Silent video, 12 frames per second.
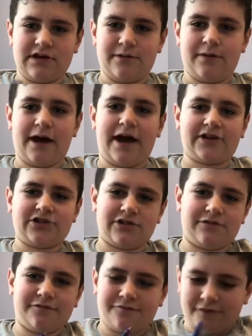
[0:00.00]
it will
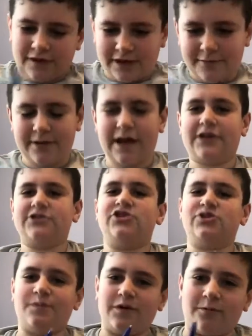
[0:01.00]
actually it will actually
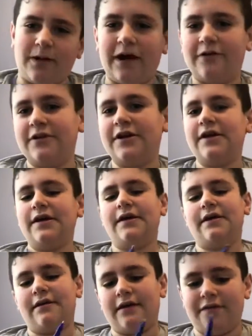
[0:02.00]
spin around,
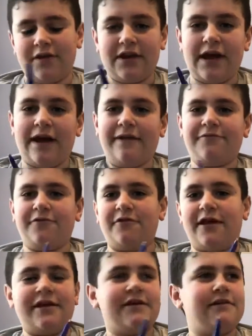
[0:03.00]
and then after
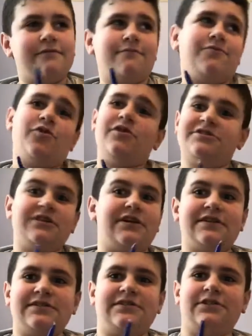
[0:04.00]
like 30
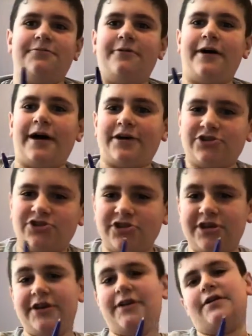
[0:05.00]
seconds, it will
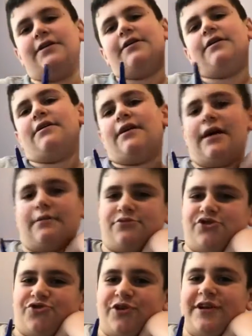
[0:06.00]
actually um,
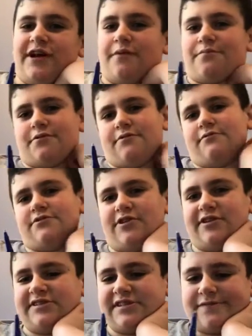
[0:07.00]
straighten up.
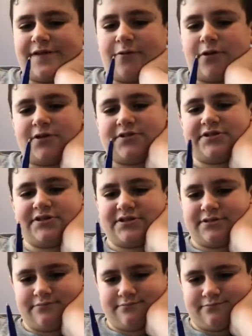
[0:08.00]
So let's see if that works.